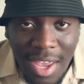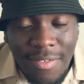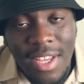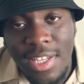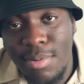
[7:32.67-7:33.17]

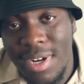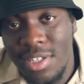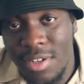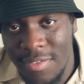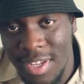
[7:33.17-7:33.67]
If the
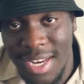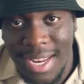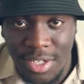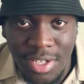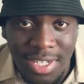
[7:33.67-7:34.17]
inspiration of the
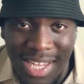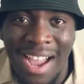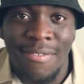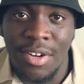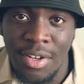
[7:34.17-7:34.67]
collection is
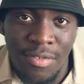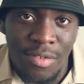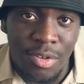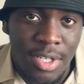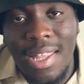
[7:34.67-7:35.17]
African, of course.